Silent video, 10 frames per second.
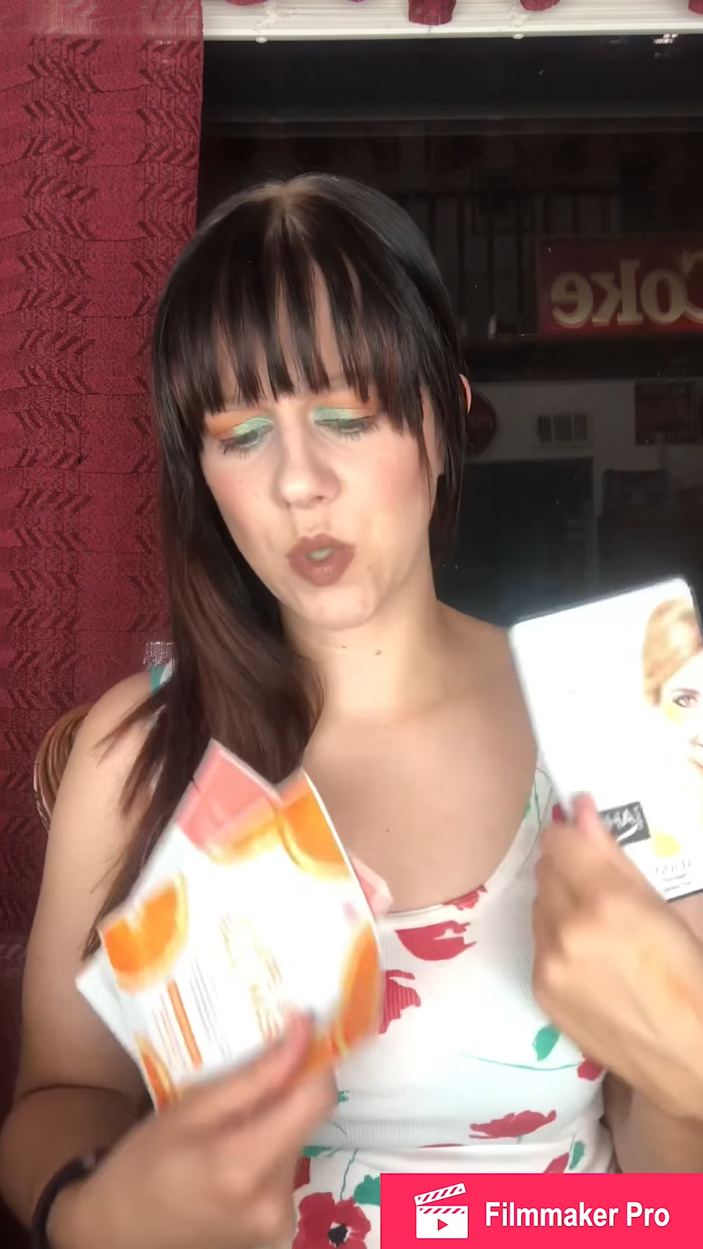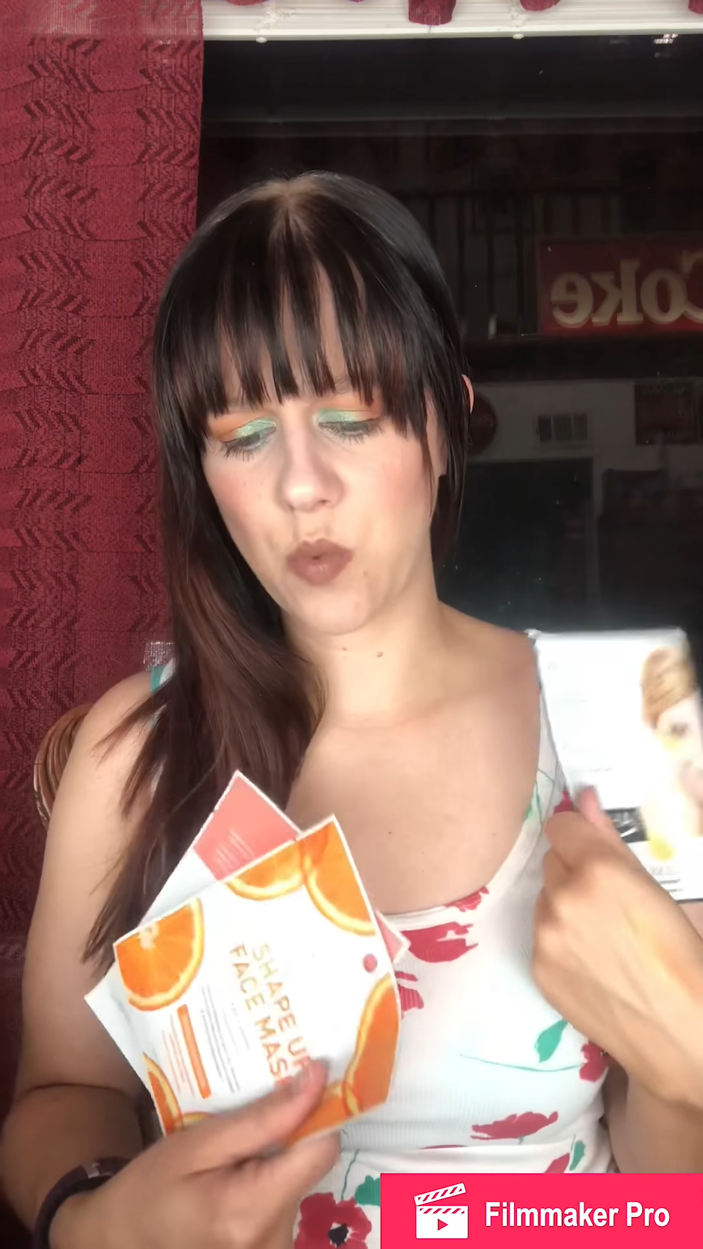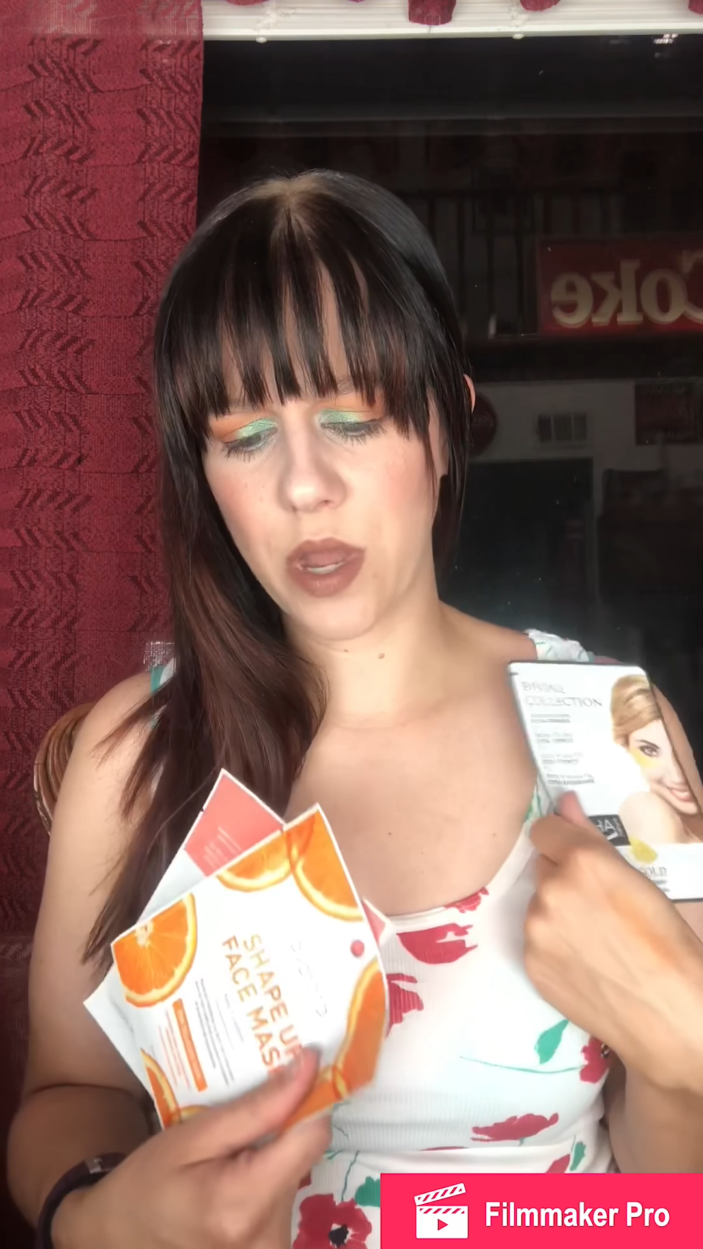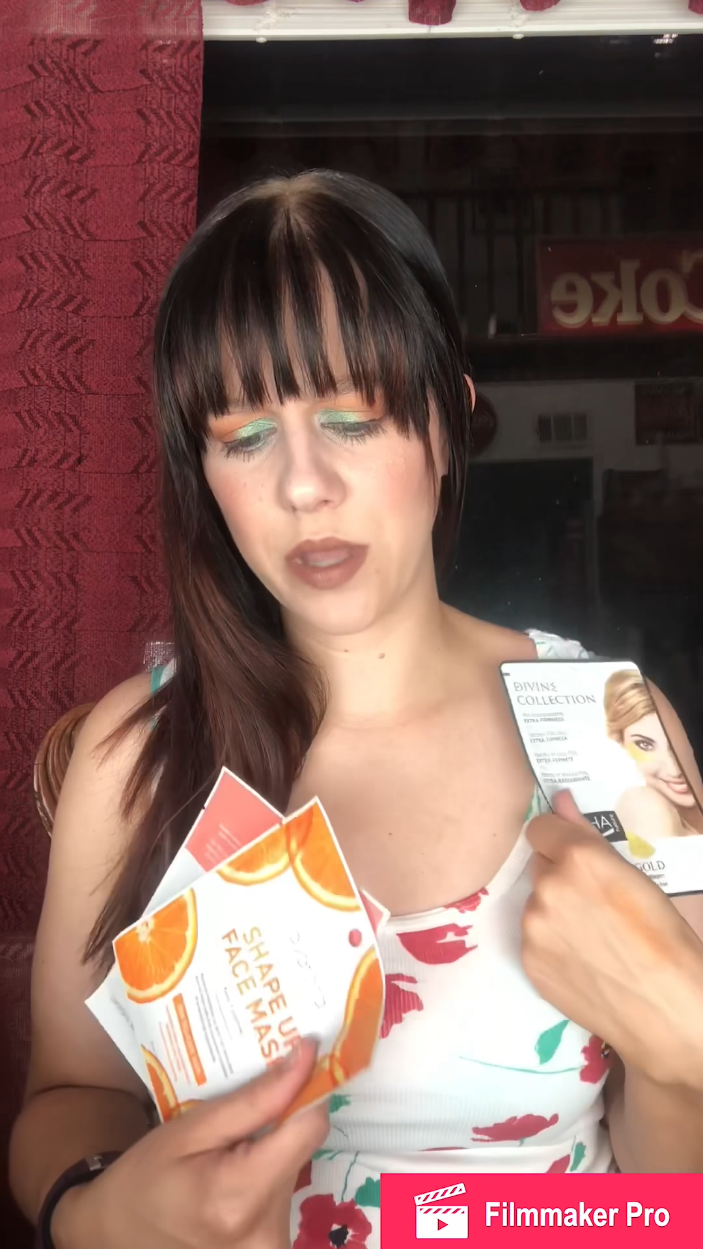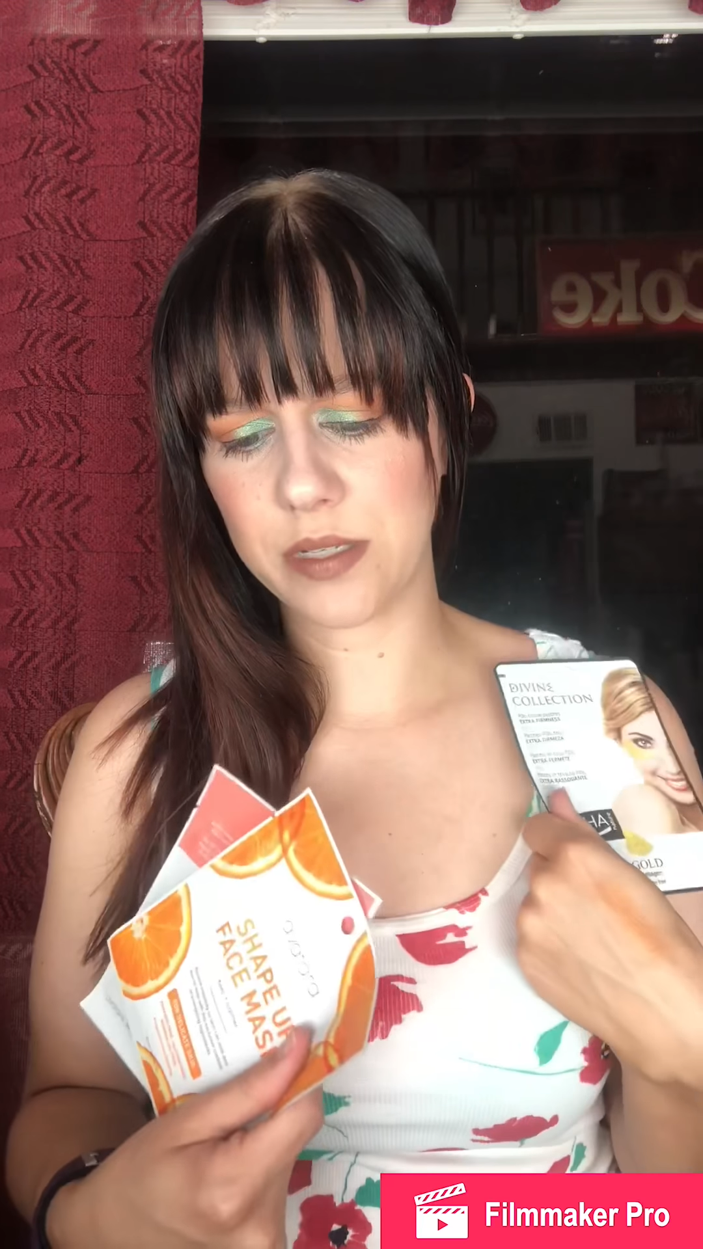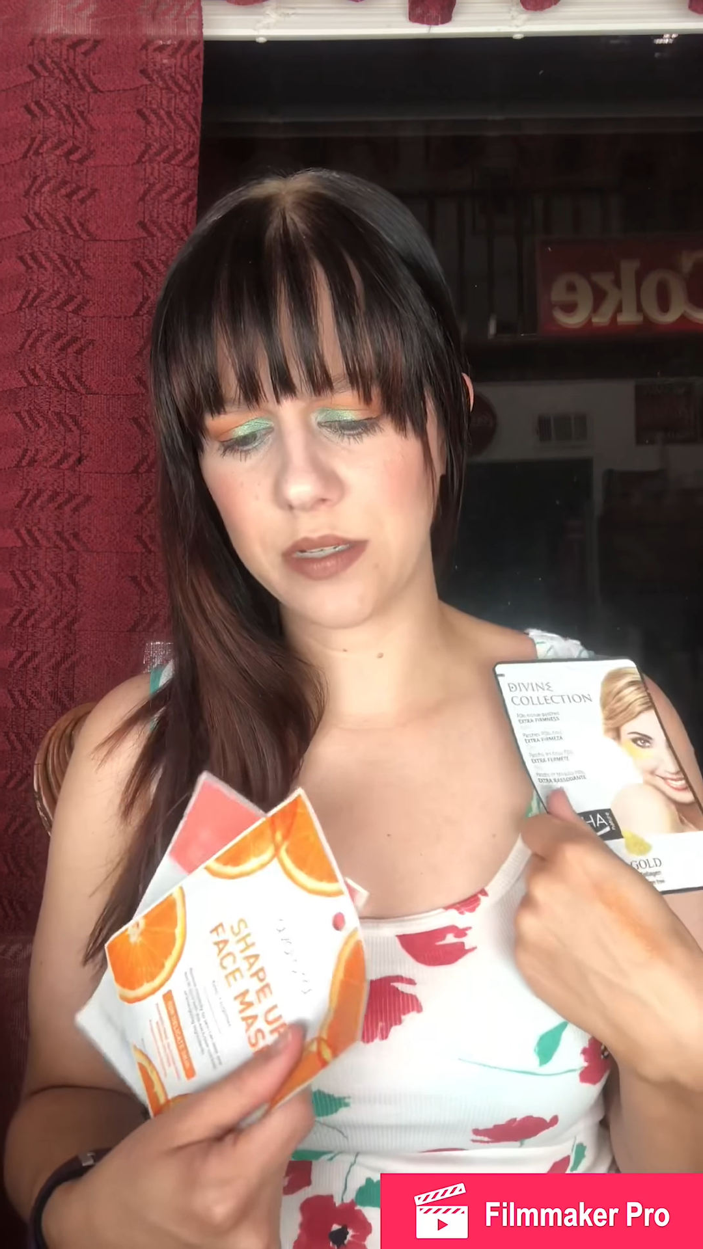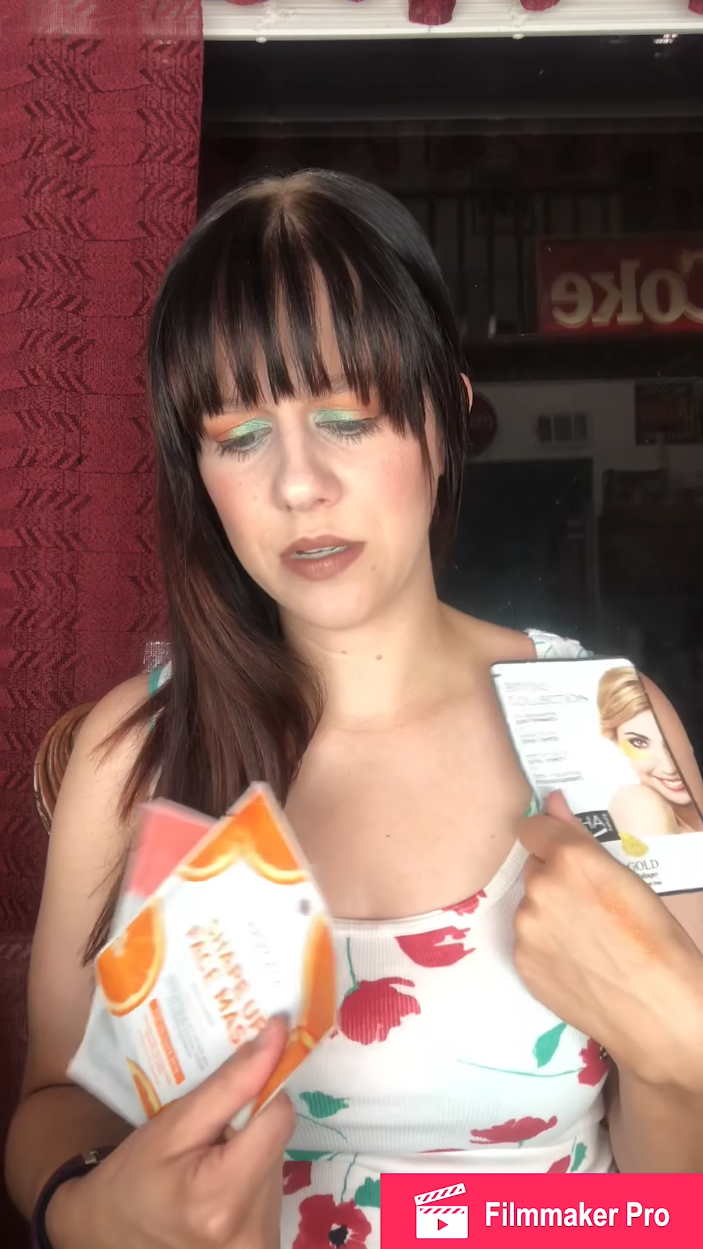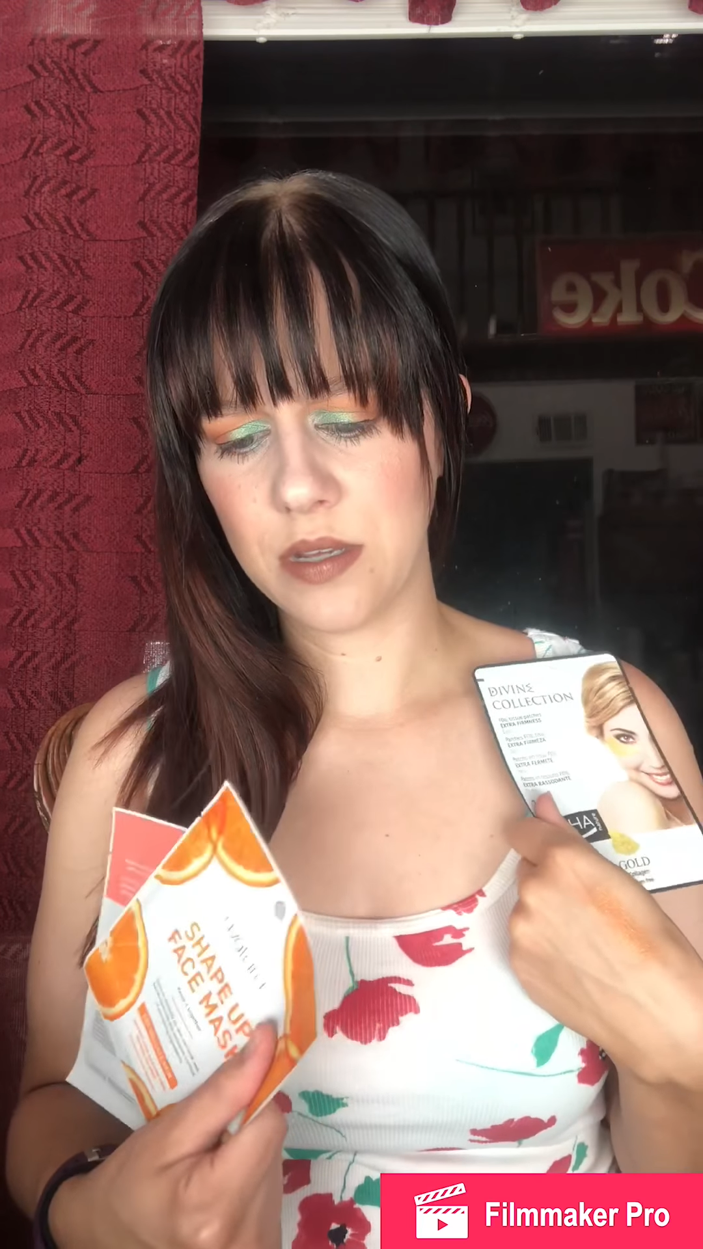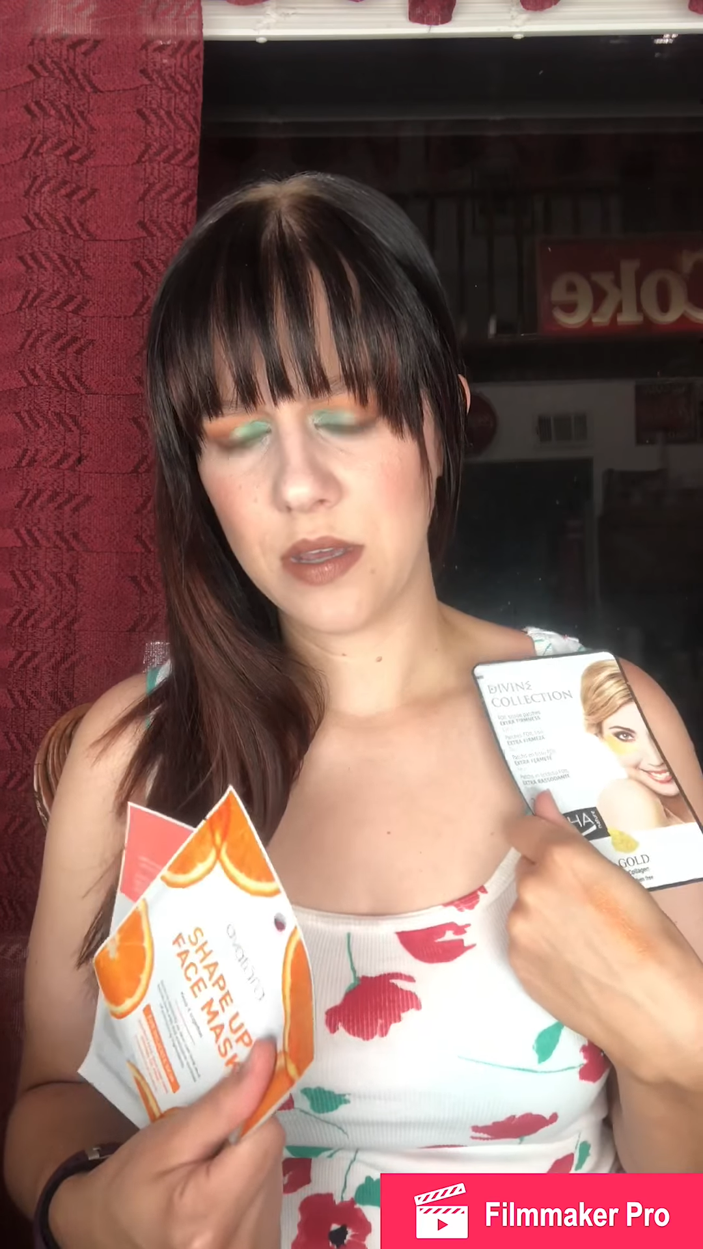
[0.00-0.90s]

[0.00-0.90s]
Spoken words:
what,